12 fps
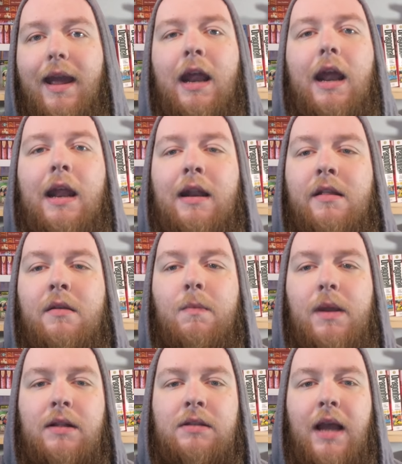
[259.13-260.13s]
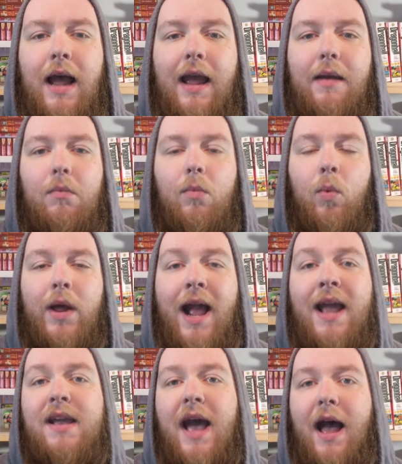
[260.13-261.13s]
And in the meantime, what
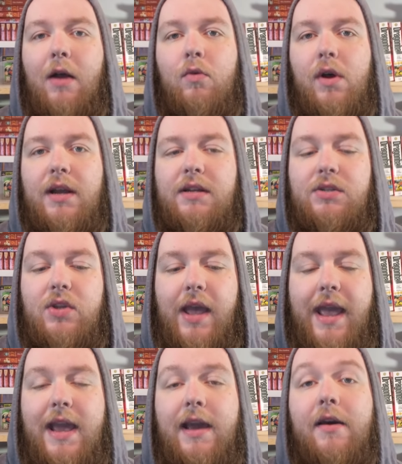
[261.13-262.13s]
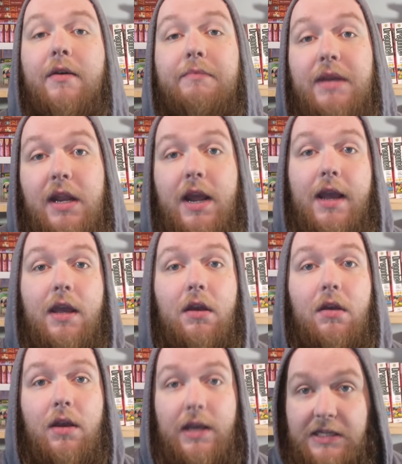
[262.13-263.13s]
I got was a comedic
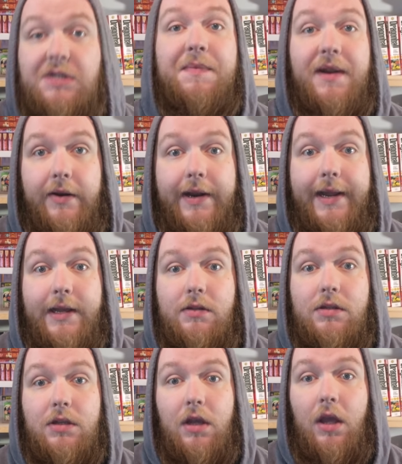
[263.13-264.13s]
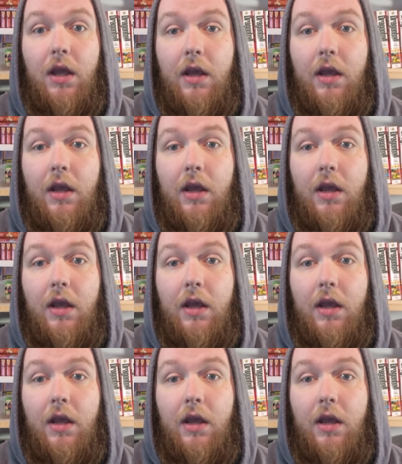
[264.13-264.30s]
experience.